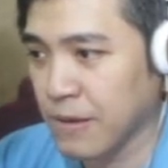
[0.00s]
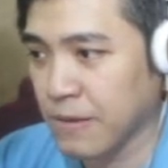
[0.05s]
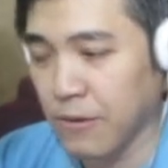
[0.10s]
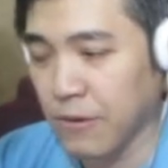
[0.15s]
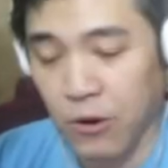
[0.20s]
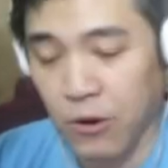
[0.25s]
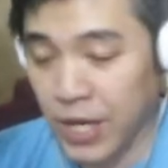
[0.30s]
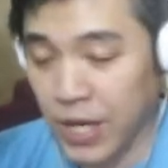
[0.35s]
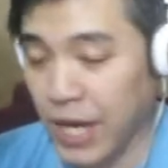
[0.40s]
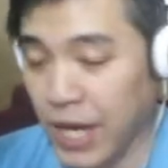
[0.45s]

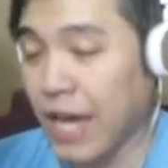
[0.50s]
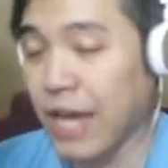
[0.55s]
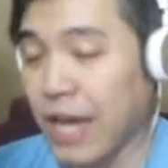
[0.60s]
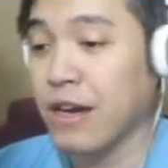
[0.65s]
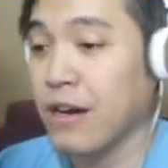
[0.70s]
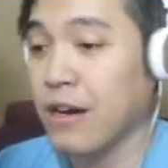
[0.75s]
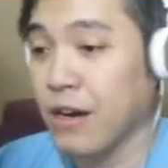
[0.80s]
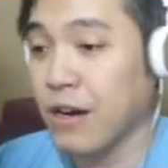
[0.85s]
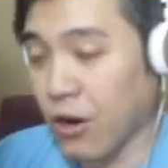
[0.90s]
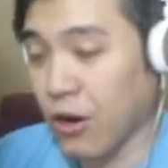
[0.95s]

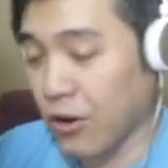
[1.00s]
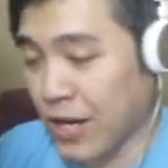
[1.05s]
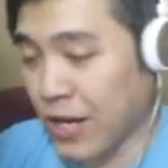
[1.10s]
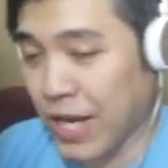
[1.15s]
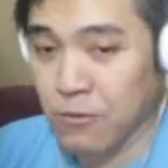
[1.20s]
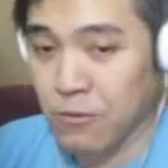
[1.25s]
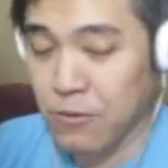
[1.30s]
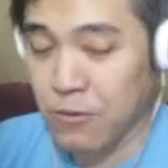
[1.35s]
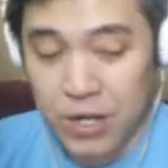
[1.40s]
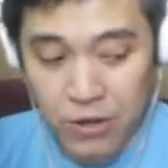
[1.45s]

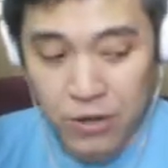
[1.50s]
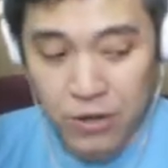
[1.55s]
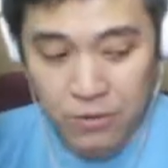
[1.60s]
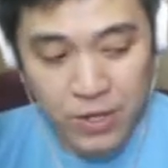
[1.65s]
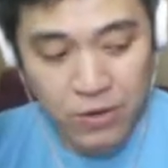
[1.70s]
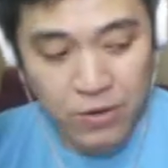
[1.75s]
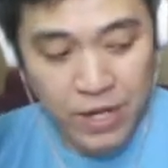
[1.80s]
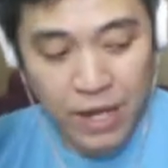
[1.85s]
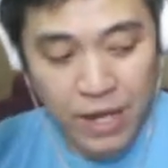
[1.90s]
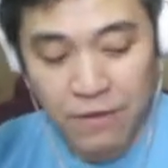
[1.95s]
Okay, we
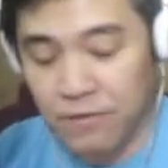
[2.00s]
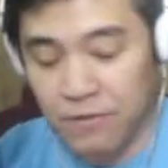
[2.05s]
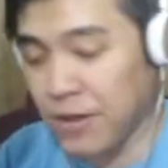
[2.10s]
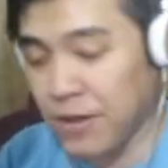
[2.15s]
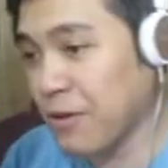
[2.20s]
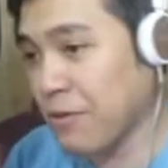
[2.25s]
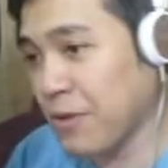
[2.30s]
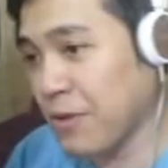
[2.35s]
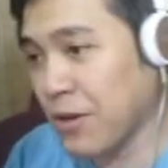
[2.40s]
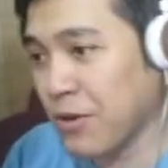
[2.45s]
don't
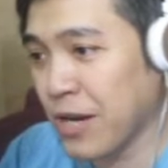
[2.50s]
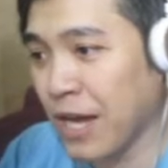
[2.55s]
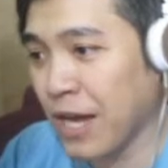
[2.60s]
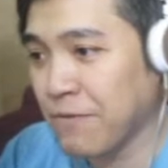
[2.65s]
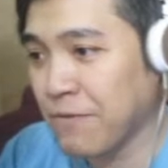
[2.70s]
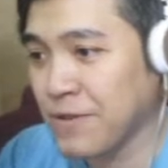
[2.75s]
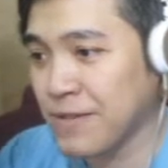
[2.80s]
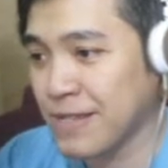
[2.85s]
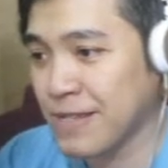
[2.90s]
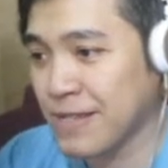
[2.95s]

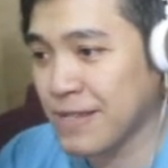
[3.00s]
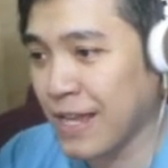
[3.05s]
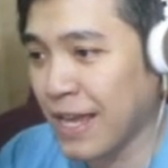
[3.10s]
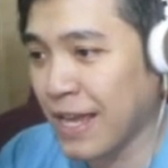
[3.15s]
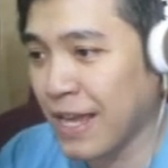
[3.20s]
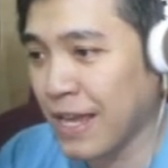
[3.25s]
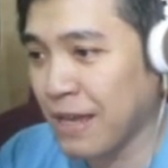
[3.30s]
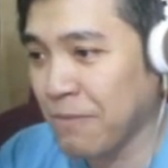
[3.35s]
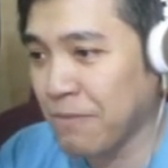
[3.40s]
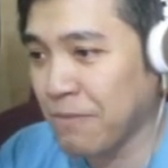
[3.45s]
have to
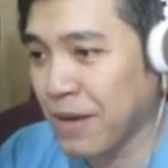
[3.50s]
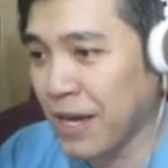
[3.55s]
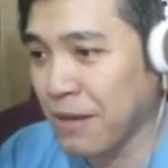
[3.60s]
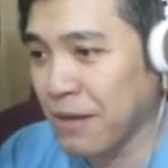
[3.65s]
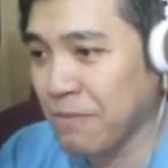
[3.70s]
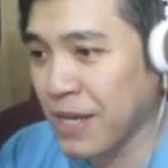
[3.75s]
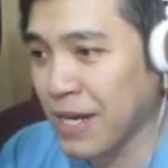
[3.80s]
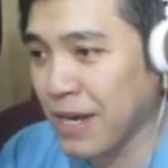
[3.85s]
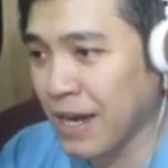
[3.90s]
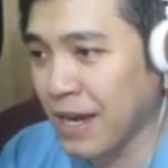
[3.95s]
stay by
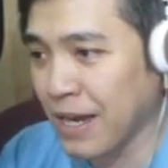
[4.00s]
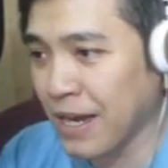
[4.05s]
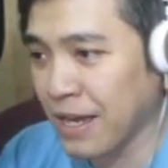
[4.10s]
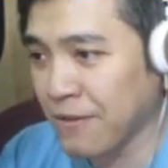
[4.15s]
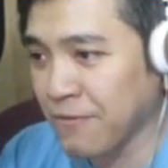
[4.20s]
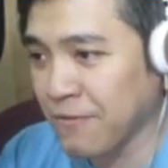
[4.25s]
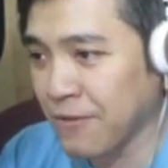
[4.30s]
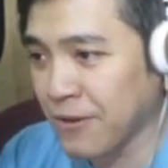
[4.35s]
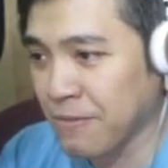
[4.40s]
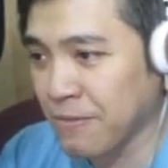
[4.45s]

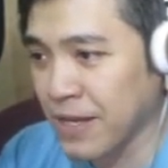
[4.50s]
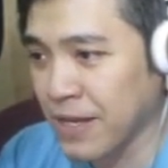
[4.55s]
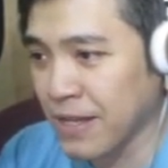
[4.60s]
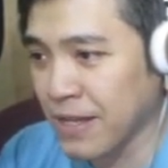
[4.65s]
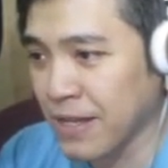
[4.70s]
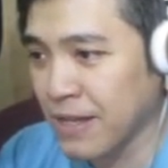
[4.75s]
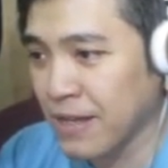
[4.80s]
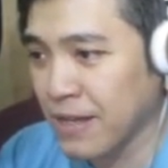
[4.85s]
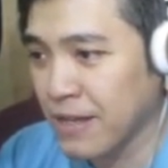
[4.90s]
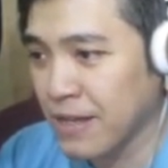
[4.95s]
Minae for a
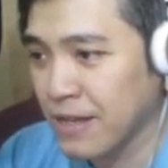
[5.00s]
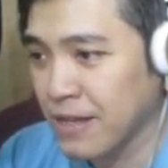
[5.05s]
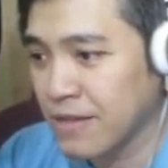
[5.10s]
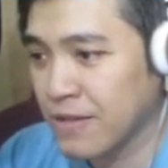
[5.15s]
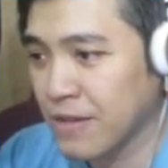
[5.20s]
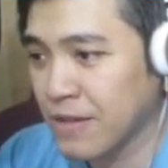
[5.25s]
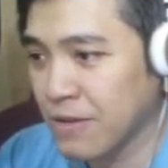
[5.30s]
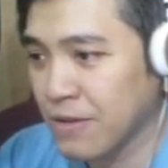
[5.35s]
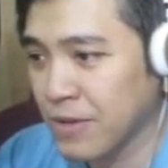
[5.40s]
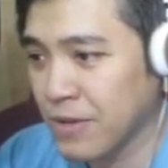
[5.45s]
bit.
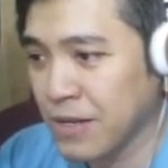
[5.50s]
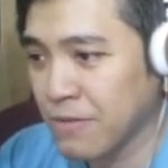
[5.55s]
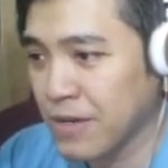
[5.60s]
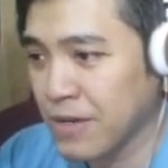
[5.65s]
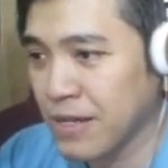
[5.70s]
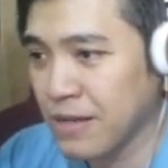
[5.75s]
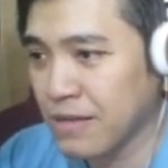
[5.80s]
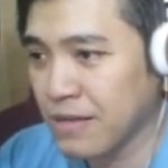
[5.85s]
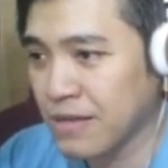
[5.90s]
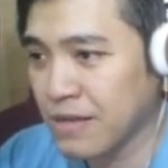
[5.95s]
So
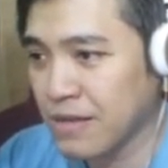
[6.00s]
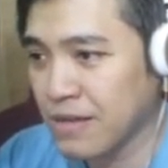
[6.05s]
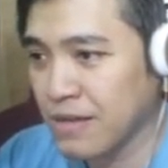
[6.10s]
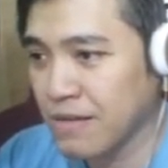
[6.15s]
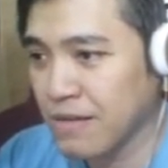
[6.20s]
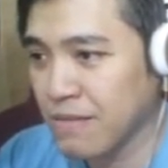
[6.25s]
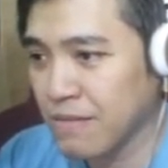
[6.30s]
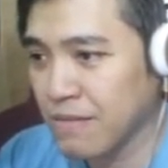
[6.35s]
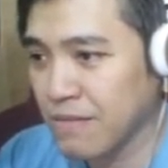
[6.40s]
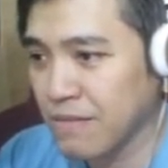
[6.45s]
we'll just...
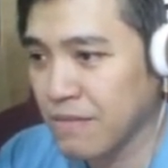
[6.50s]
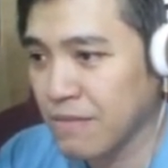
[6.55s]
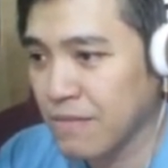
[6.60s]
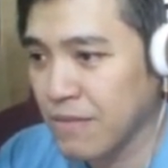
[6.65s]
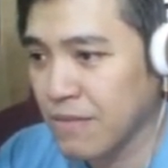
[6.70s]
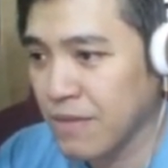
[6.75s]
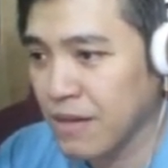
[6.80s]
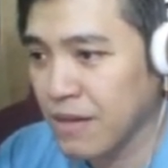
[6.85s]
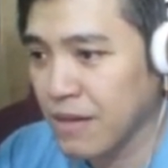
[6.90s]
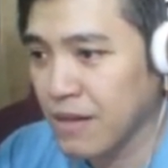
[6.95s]

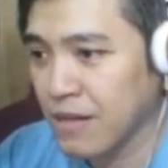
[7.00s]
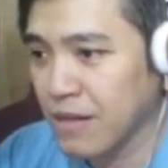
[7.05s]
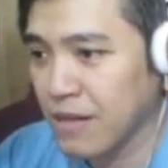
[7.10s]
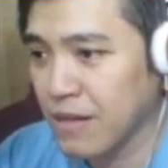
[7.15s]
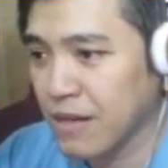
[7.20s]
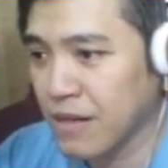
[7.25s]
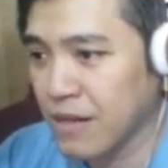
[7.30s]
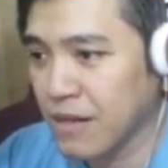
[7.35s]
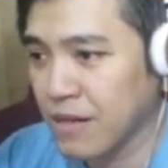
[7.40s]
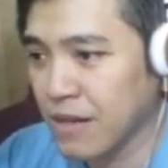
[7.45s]

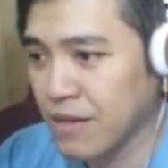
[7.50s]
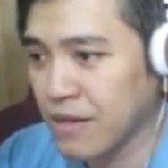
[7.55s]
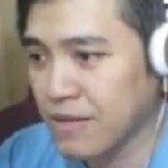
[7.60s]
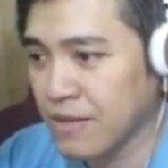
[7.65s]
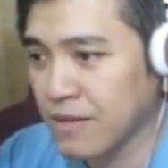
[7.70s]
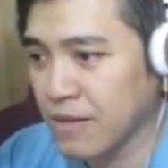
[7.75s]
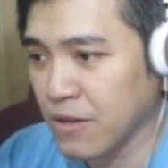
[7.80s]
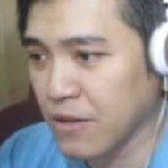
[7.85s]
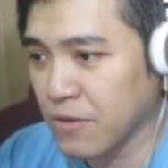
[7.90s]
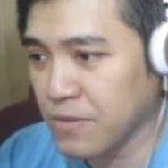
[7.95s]

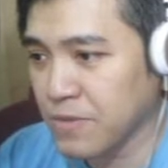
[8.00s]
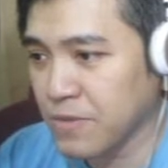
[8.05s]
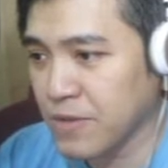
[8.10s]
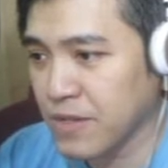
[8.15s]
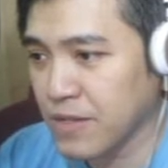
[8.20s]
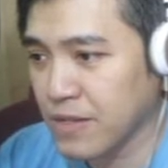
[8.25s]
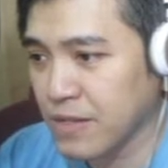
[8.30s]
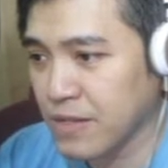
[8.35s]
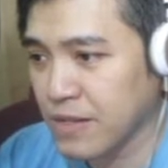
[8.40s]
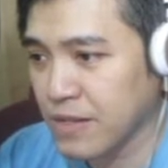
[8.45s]
Dust
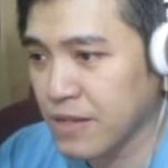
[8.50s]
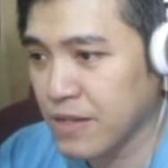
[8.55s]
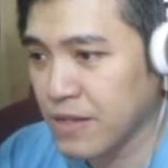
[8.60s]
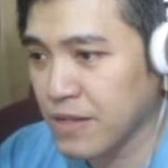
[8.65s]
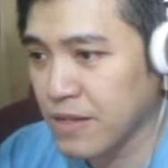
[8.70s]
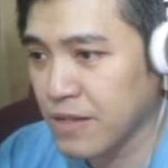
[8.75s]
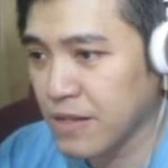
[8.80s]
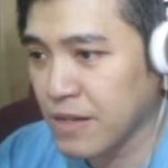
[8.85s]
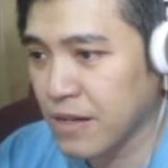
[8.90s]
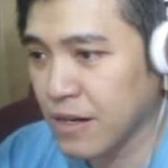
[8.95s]
close.
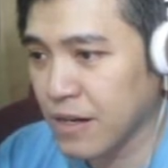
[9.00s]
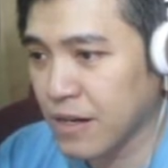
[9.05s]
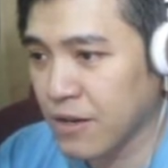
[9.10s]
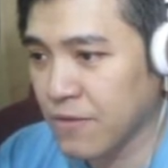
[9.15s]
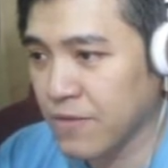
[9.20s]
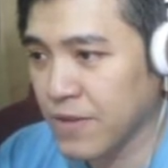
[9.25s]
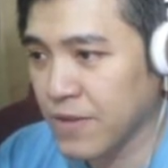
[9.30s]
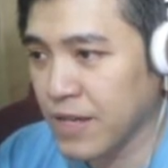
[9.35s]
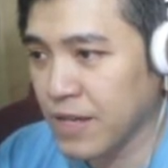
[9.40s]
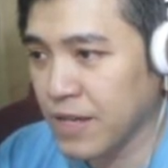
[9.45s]

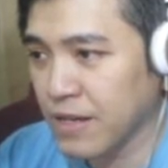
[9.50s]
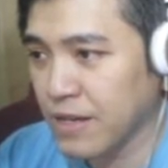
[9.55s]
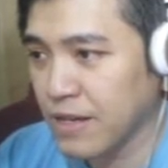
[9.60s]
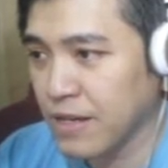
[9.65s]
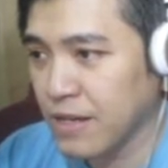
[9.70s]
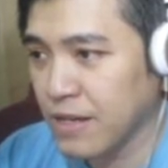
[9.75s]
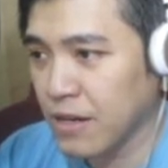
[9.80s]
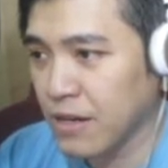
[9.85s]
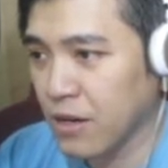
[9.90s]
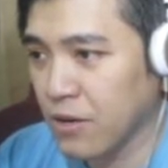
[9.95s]
ROV.
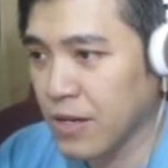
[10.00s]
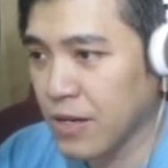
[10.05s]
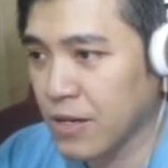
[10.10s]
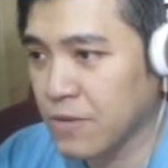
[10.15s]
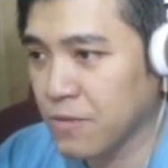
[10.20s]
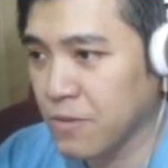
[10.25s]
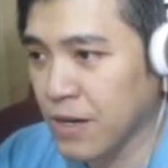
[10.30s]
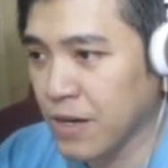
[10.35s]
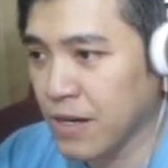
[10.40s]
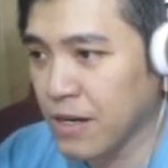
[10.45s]
Oh,
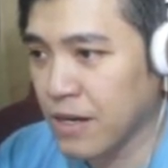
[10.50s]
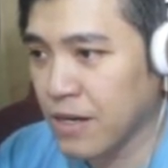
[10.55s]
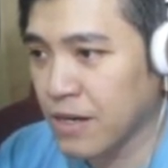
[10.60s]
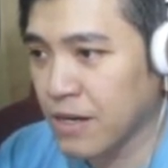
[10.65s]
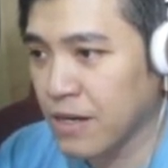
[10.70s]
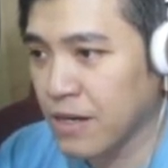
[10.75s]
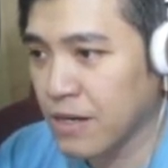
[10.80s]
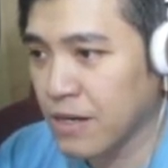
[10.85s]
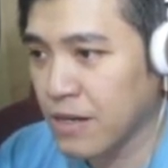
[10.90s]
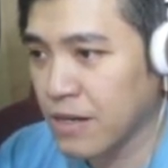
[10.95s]
there's one.
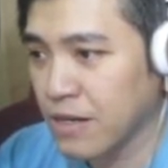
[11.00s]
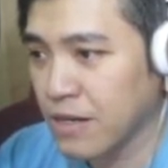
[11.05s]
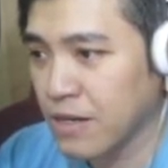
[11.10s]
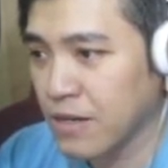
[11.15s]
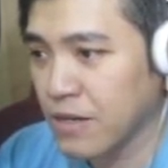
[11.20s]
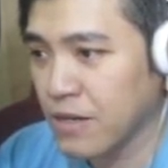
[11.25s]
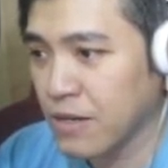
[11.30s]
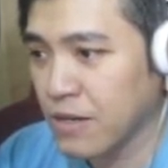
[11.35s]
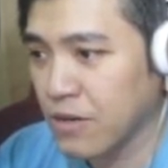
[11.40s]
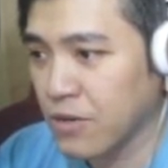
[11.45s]

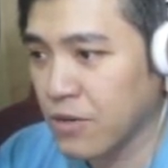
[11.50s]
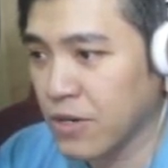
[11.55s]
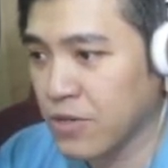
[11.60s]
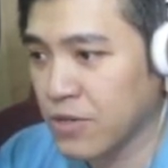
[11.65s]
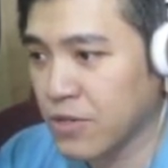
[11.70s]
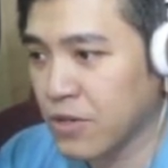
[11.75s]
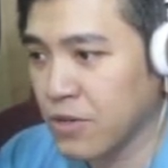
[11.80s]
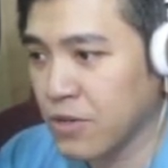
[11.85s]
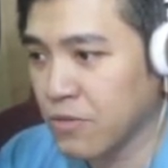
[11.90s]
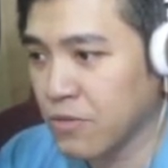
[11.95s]
Oh,
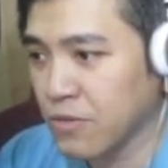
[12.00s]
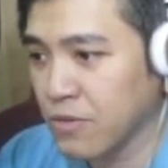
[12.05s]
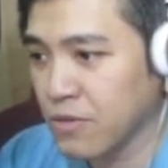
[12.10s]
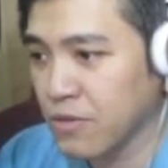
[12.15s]
there's two.